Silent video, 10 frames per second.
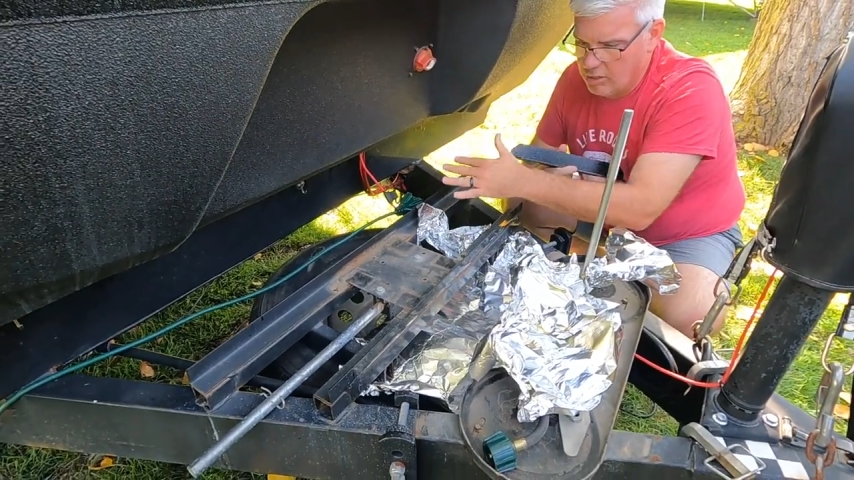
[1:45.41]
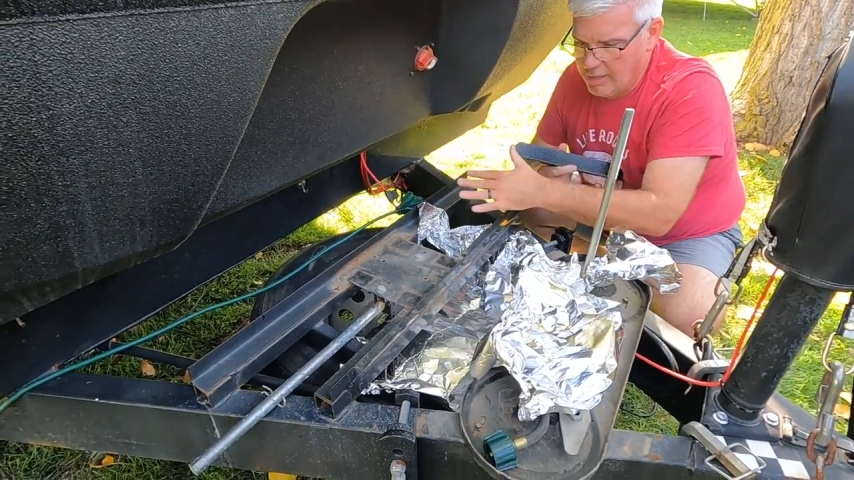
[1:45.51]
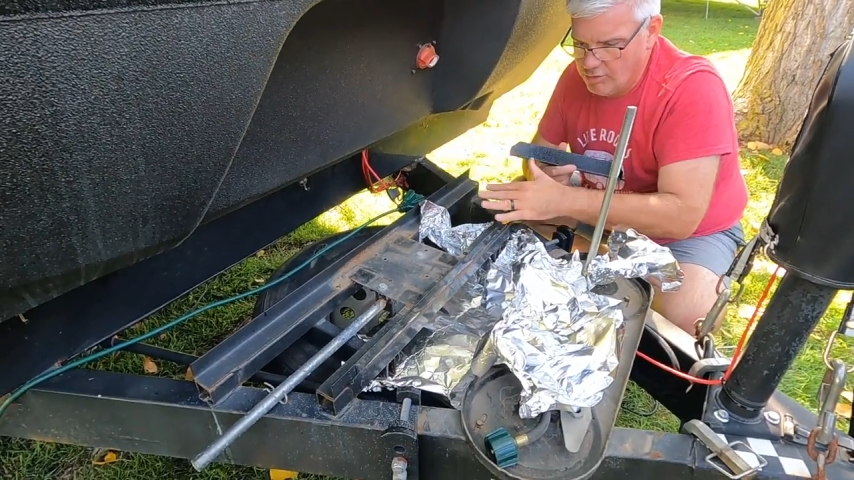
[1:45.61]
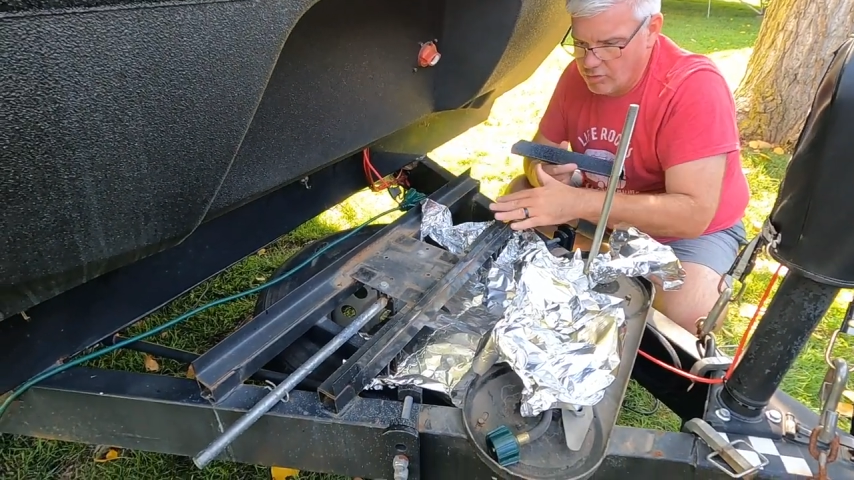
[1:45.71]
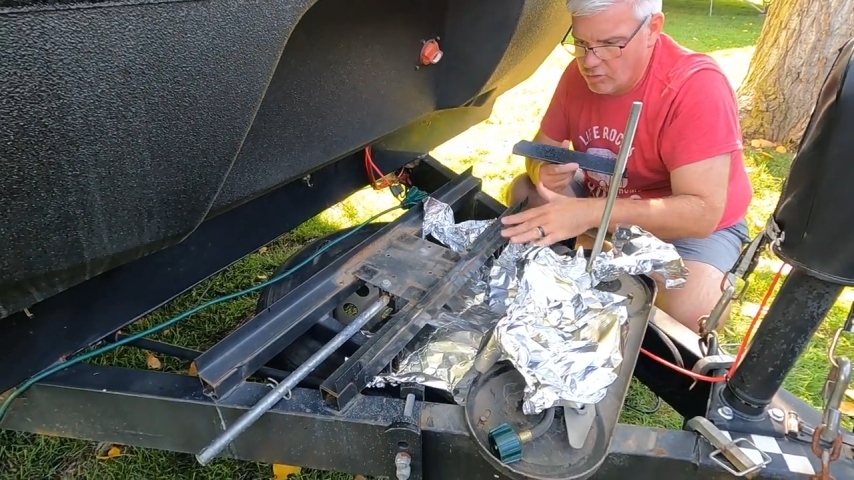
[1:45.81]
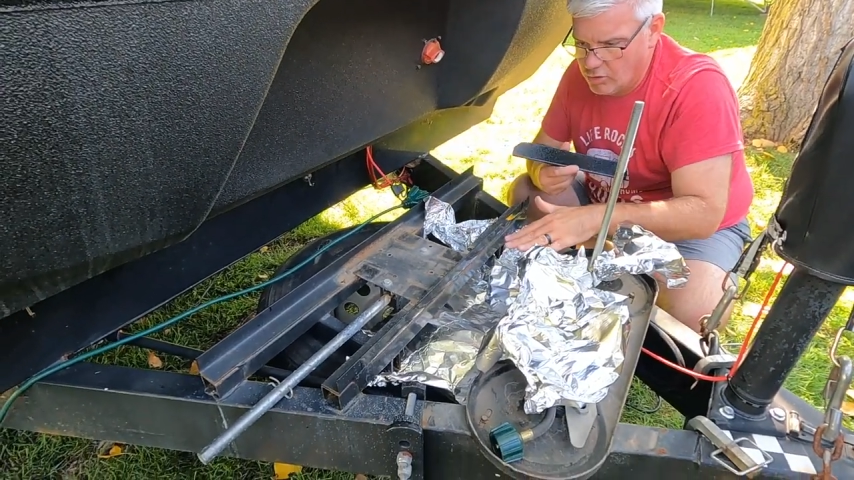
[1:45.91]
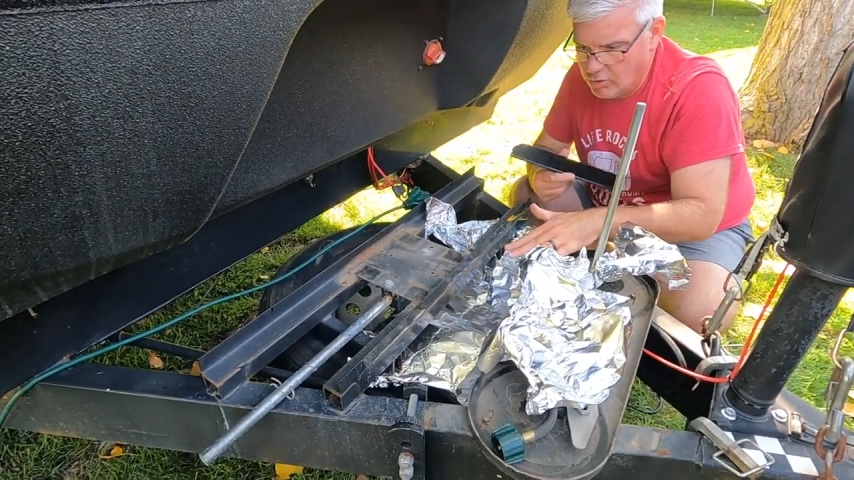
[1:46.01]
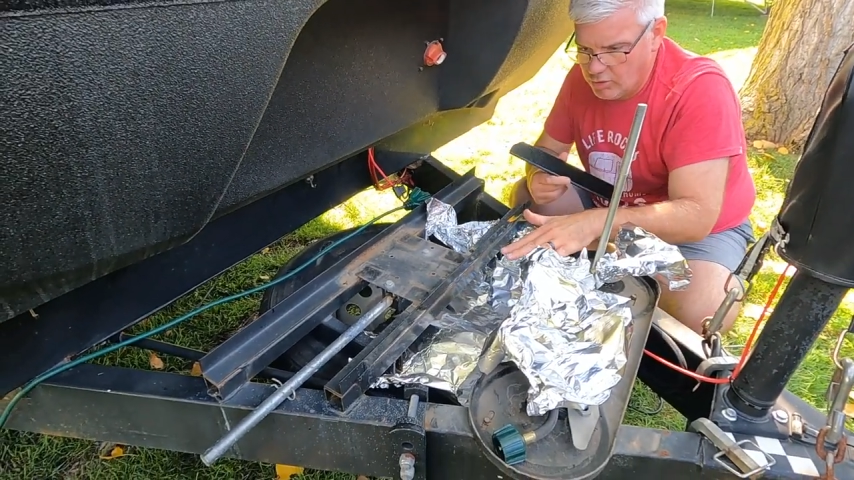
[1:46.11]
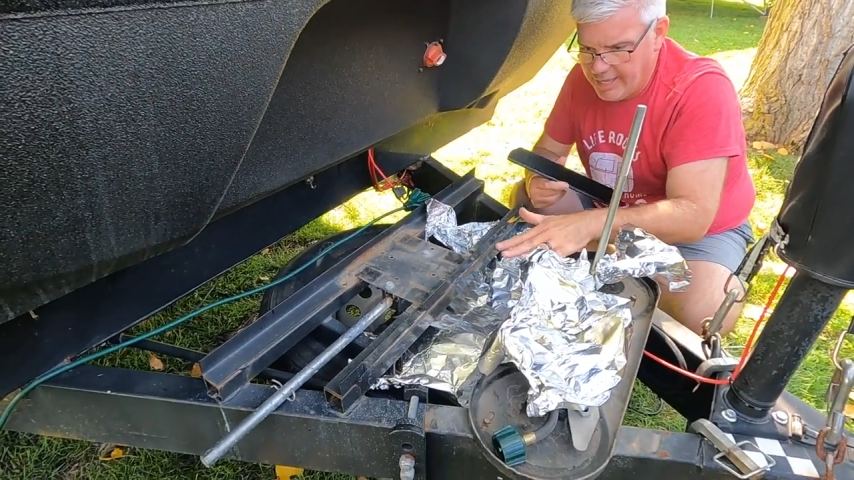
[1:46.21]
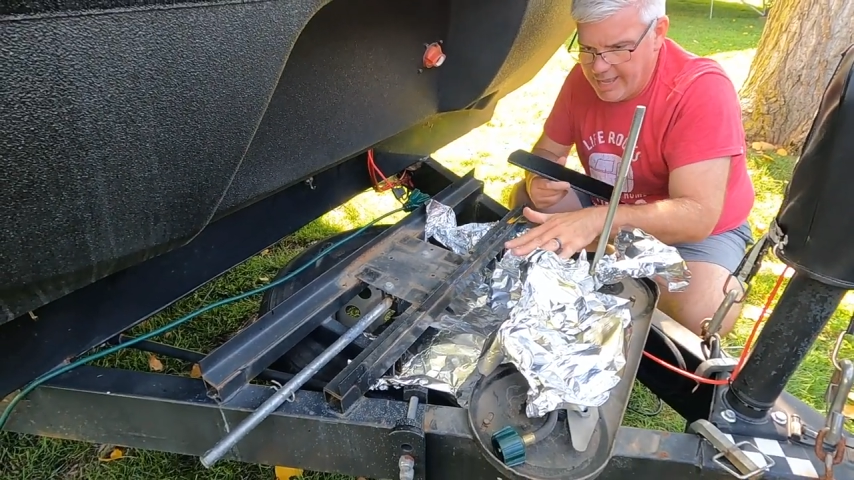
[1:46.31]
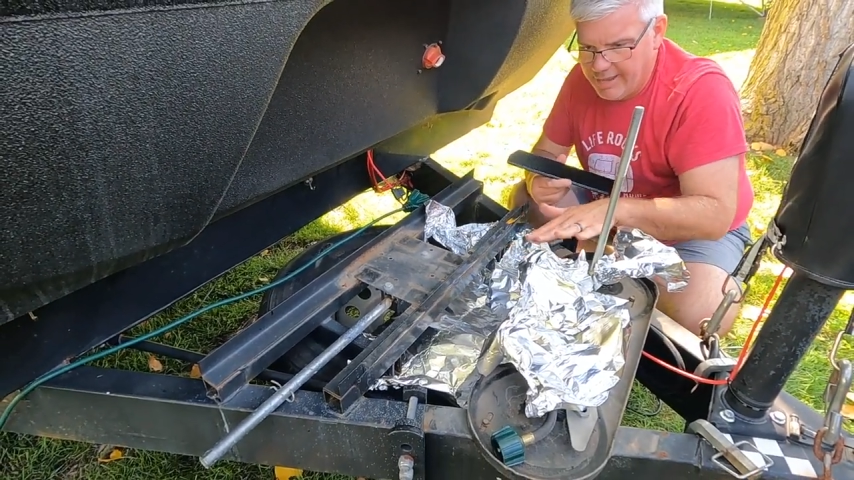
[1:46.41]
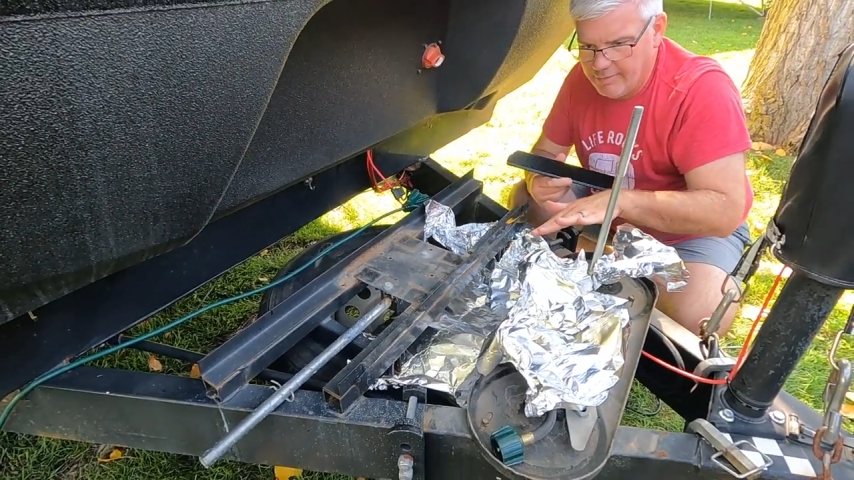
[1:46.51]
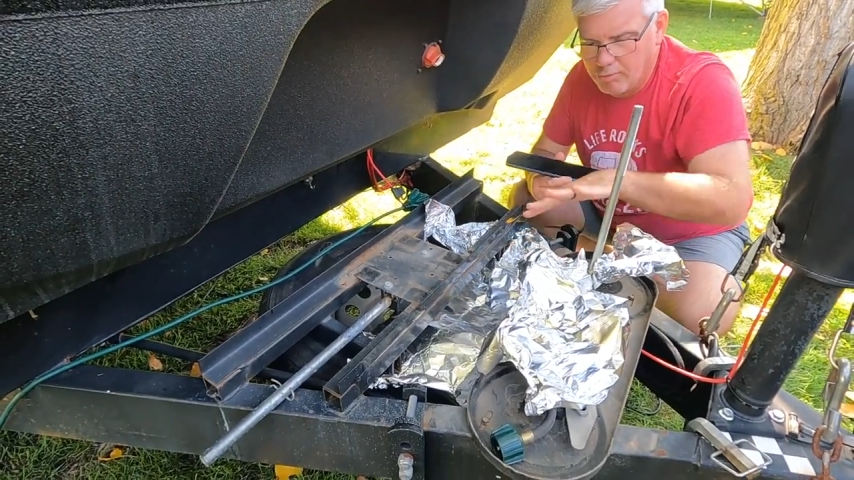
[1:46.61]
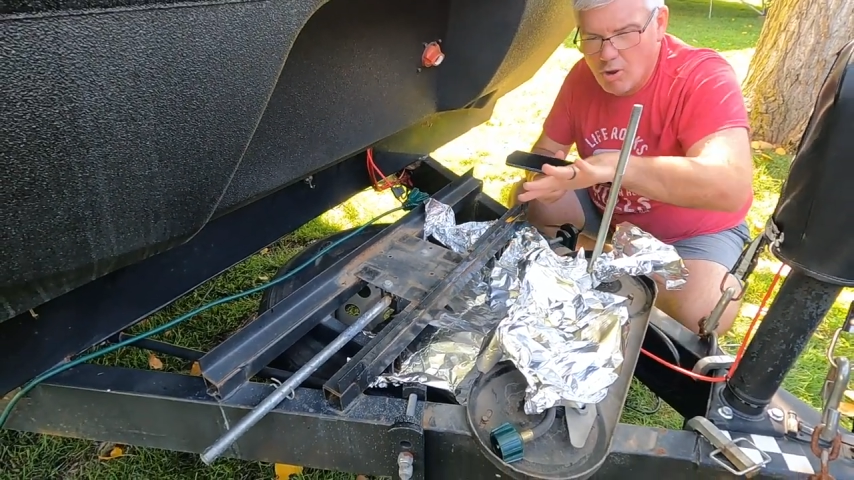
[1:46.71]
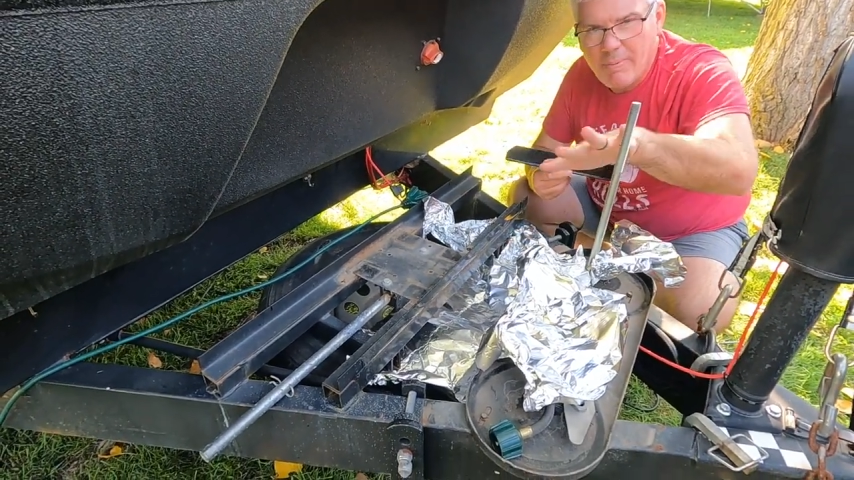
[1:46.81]
electrical
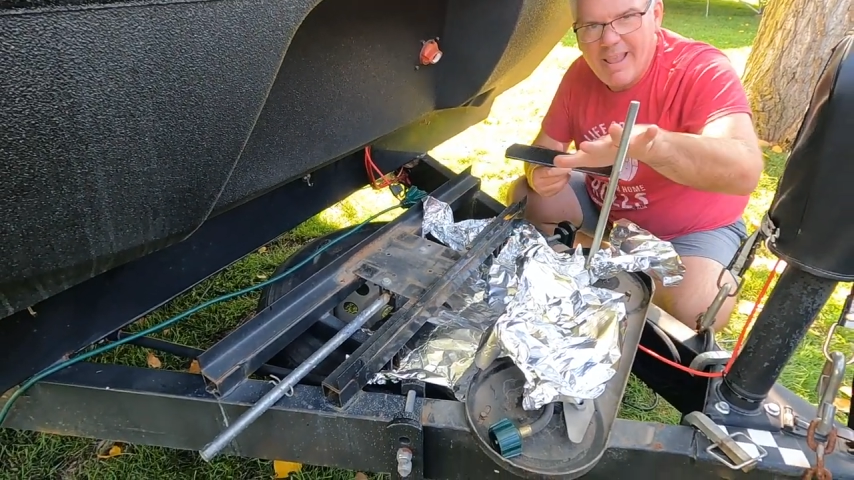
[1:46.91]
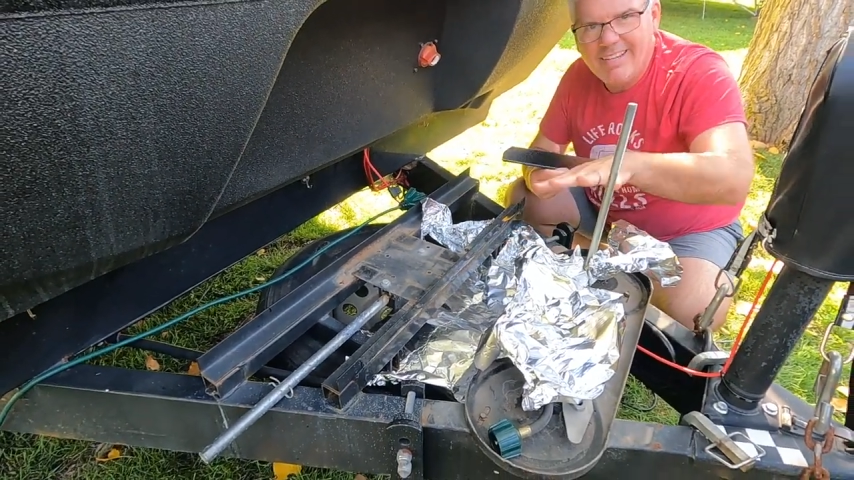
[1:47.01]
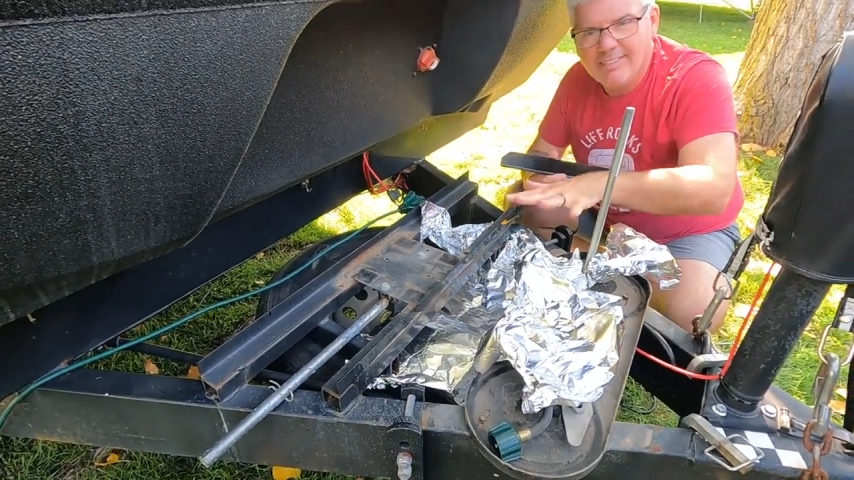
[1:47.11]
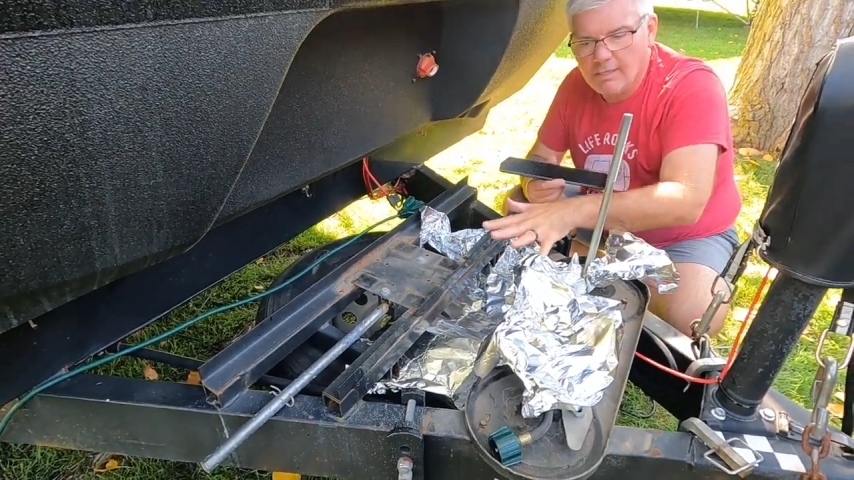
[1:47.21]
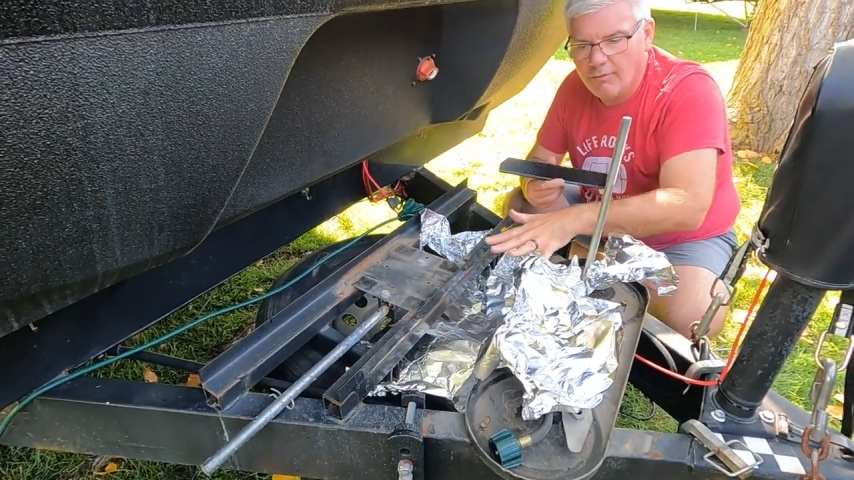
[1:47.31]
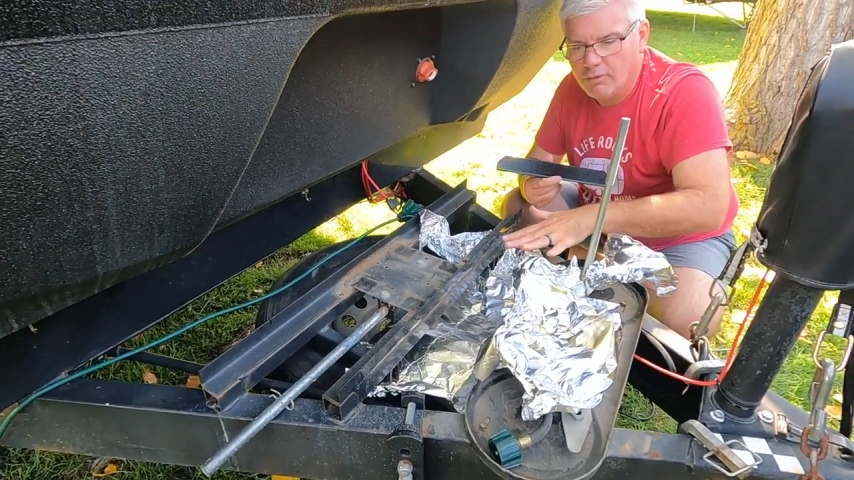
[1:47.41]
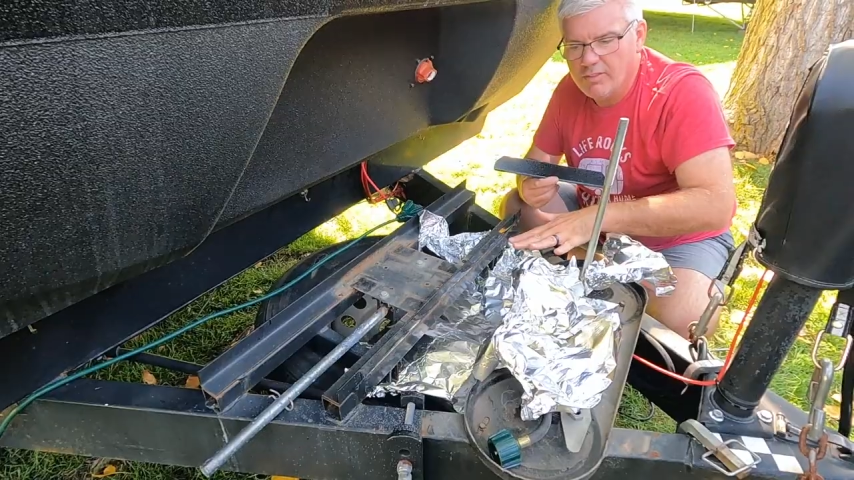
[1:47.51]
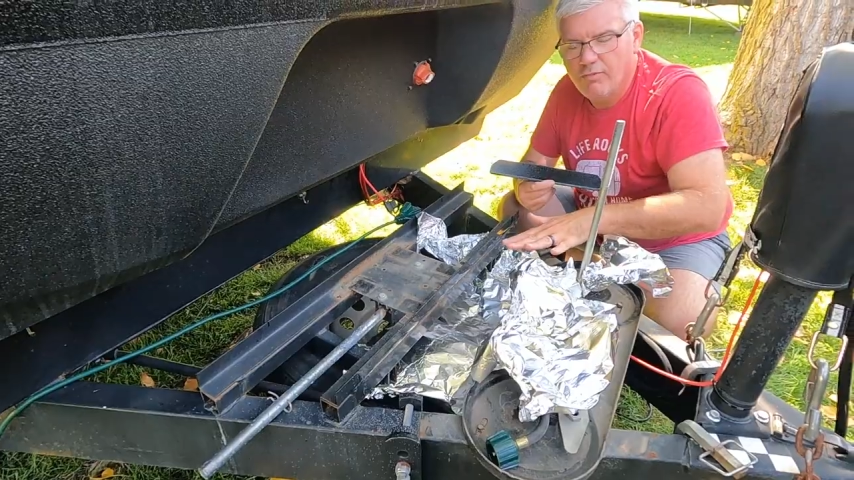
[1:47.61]
and propane stuff with